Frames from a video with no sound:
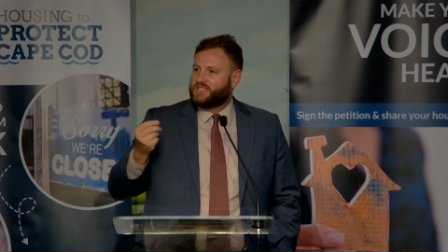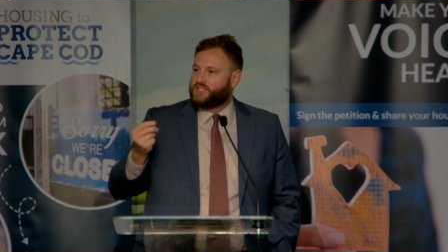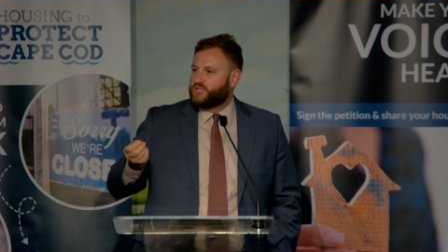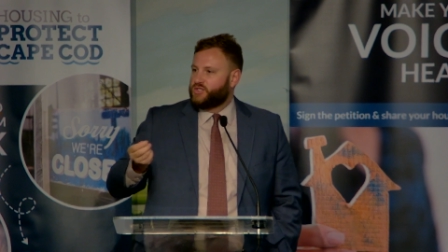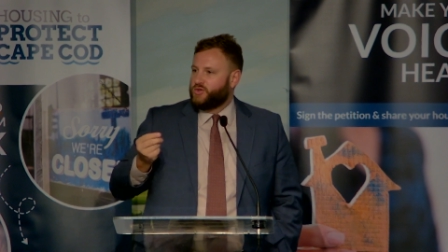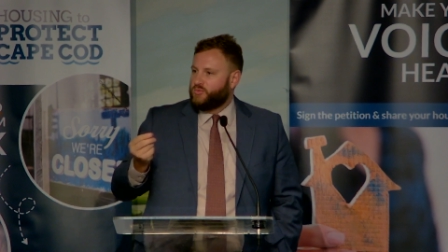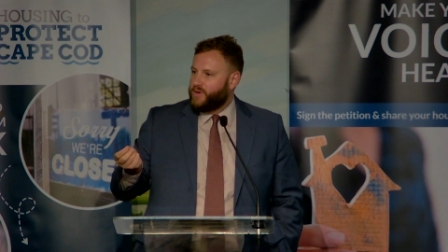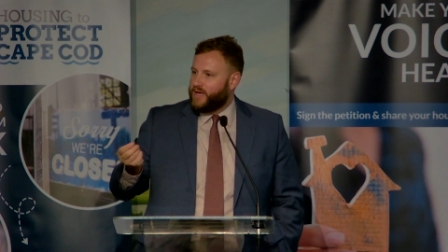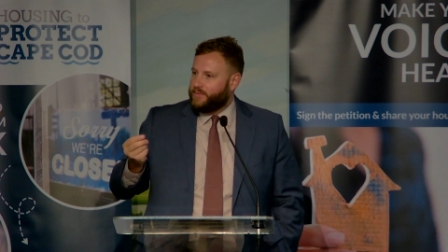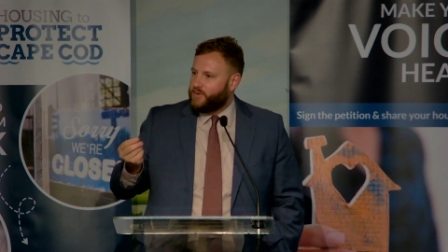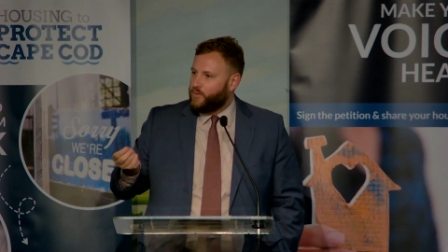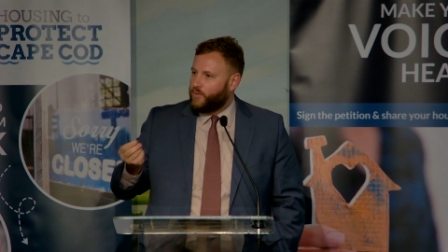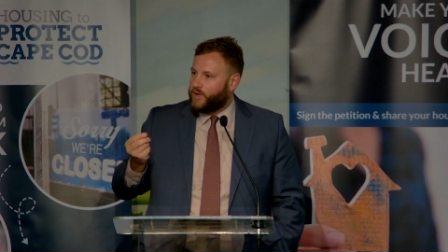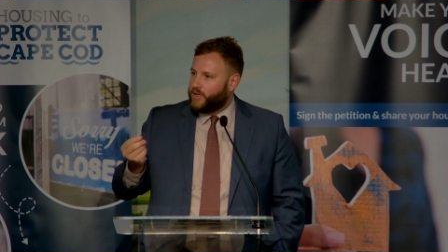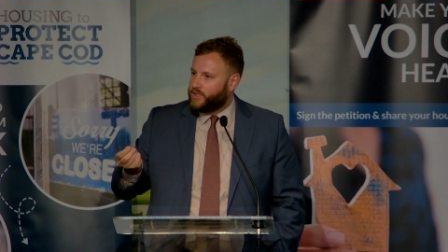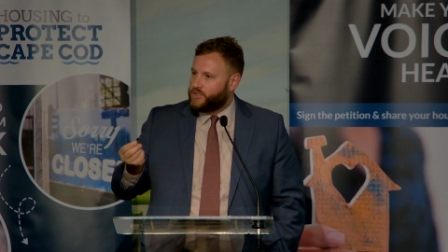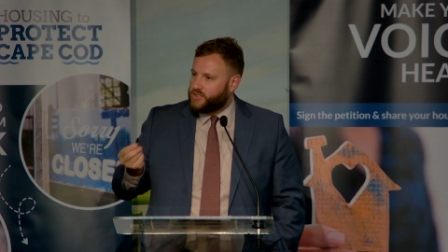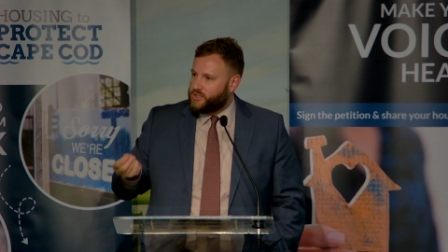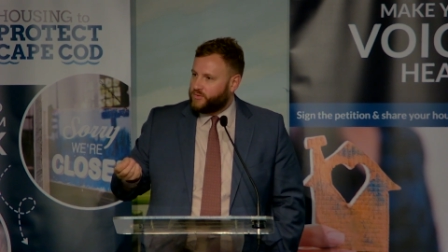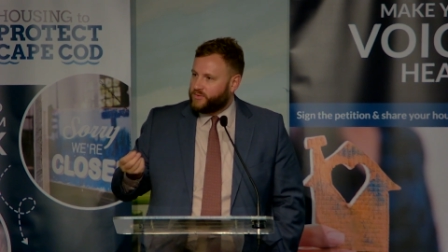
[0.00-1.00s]
thing you maybe want
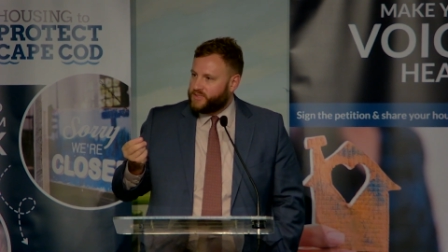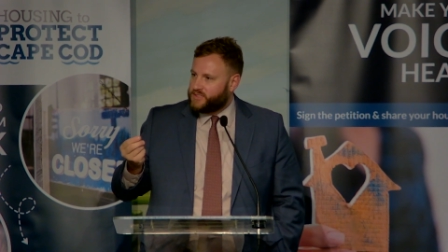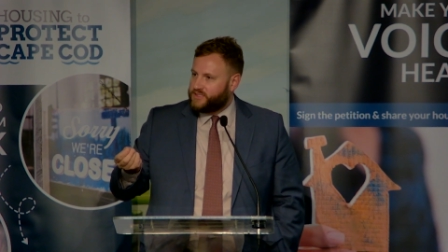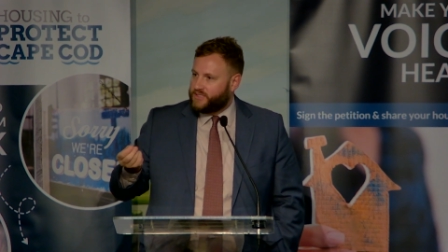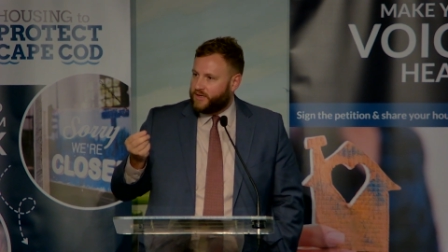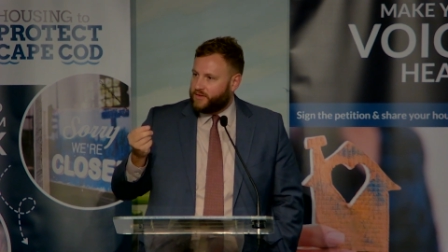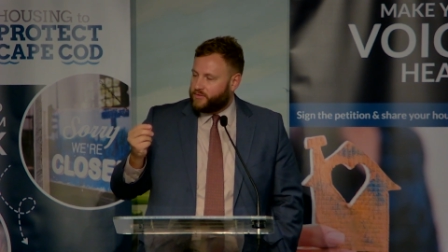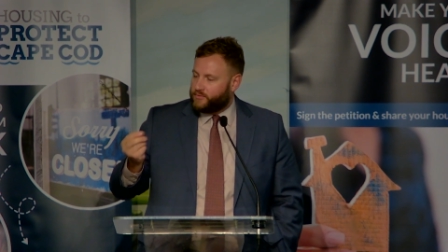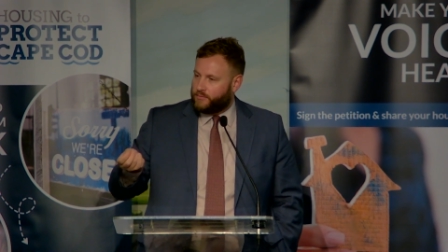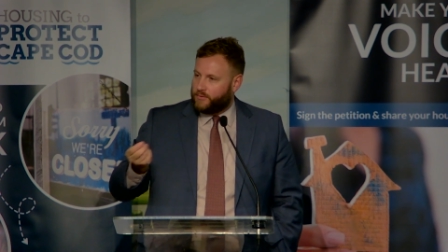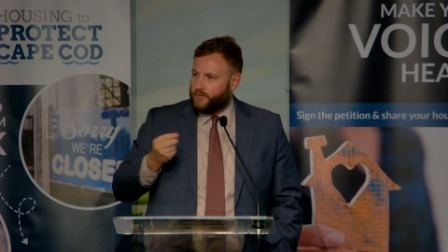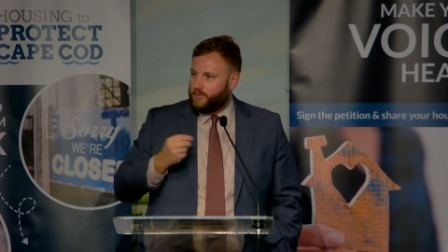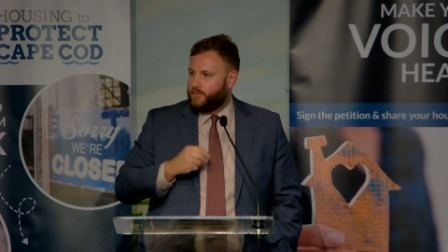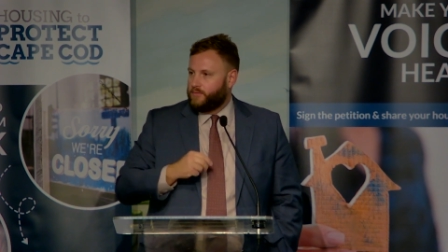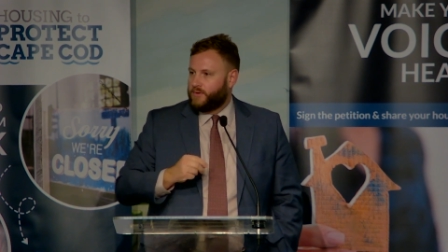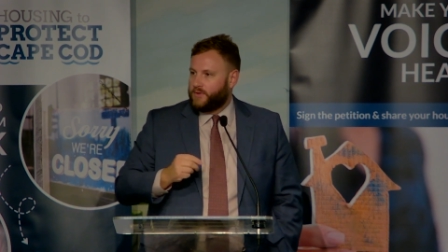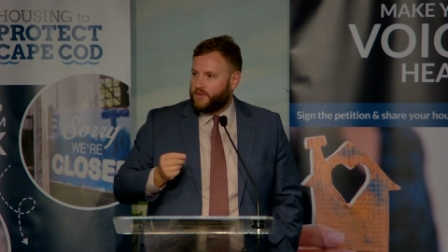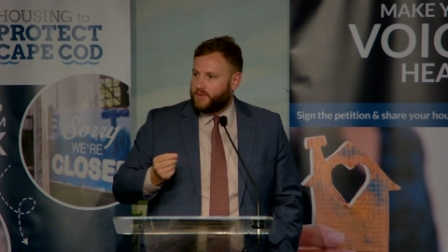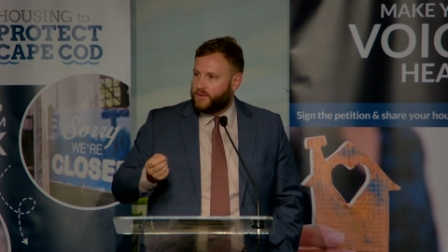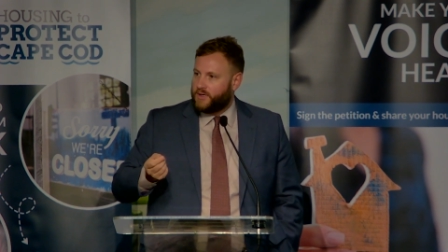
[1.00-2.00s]
to do is sit
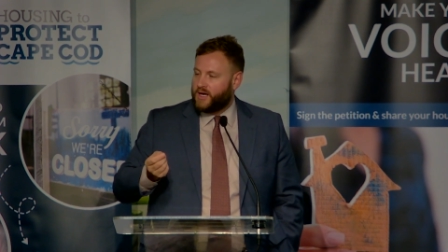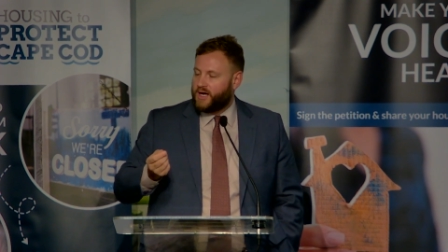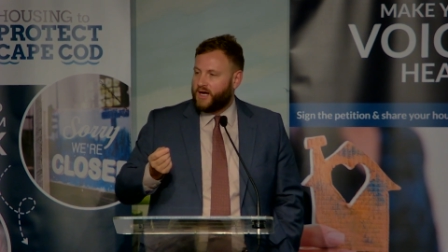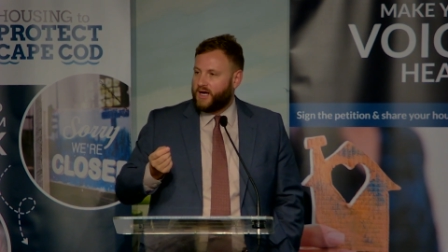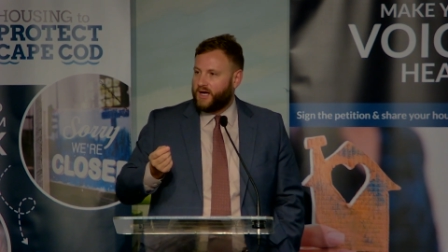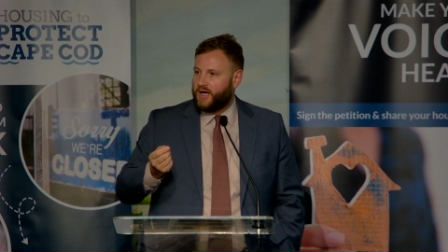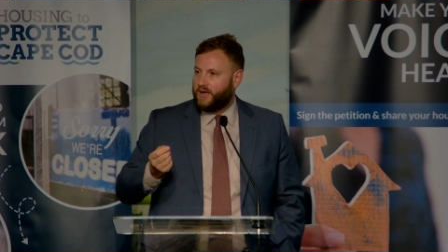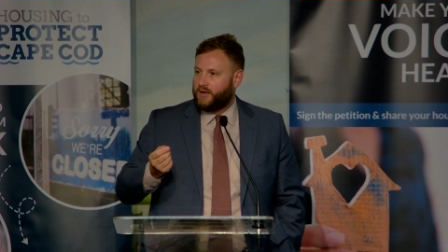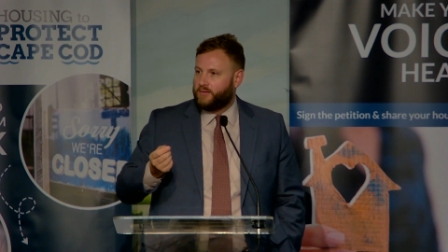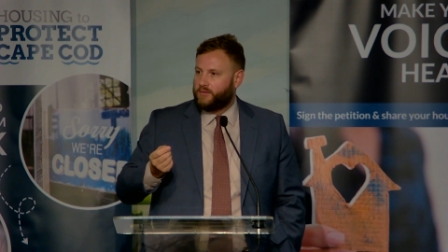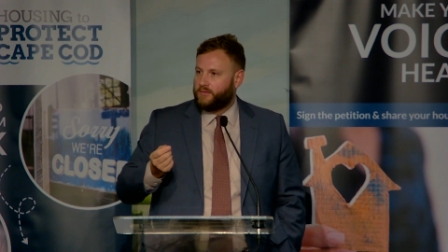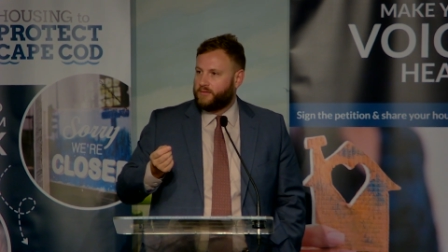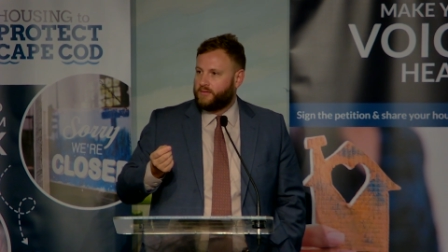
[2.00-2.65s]
through a